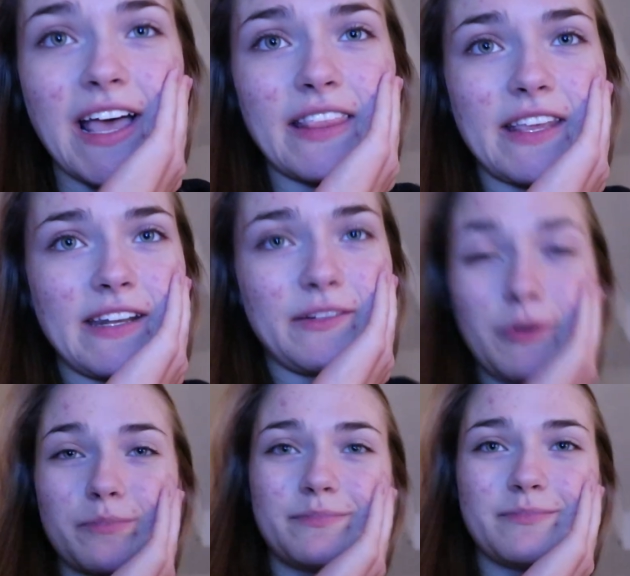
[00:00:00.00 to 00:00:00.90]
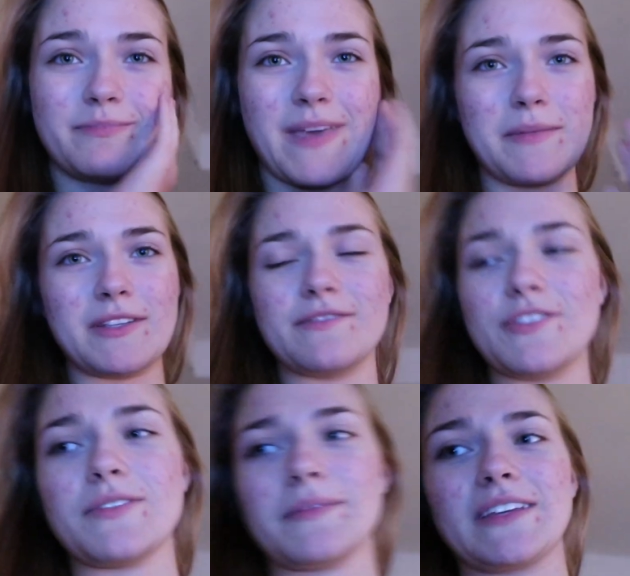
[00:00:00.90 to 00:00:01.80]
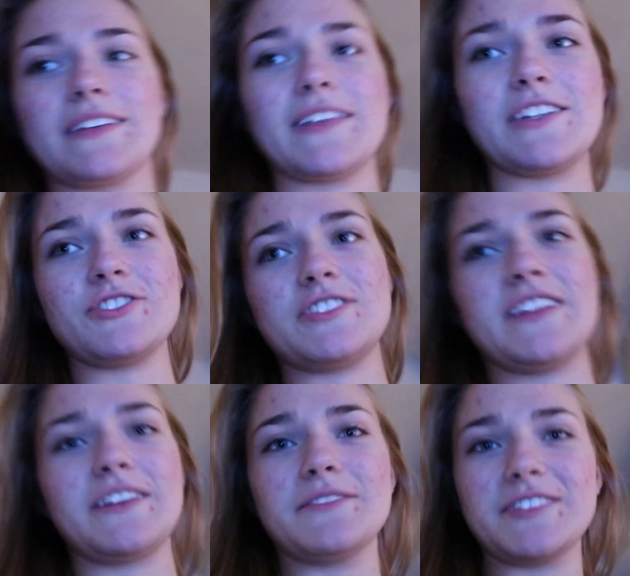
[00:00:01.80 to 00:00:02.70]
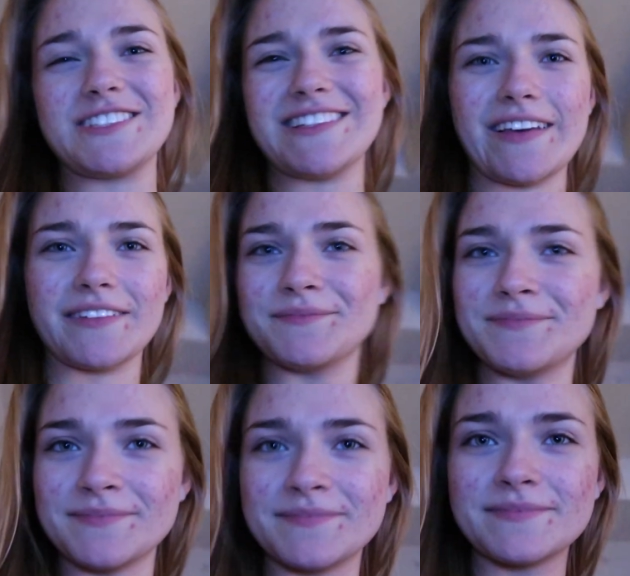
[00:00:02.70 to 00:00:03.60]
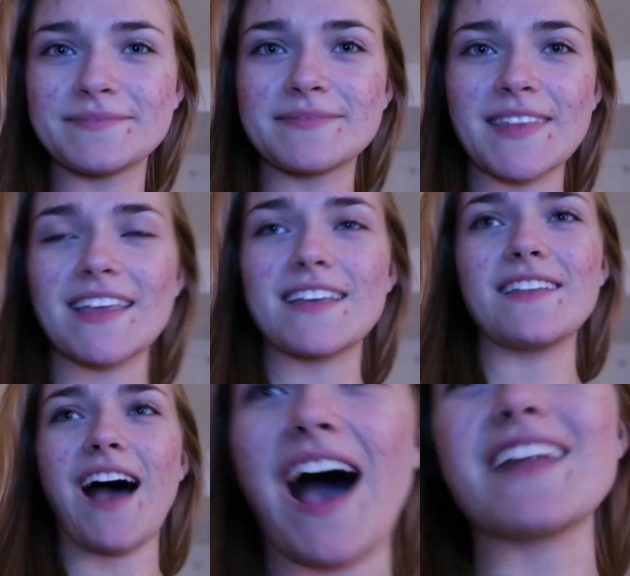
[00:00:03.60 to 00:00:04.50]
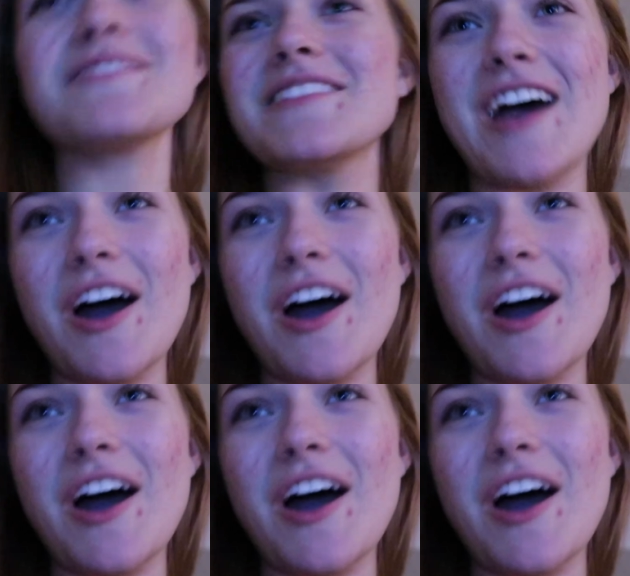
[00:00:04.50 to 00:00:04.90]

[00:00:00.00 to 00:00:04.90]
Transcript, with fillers: and then we'll maybe do something interesting. We'll see. Like what? I don't maybe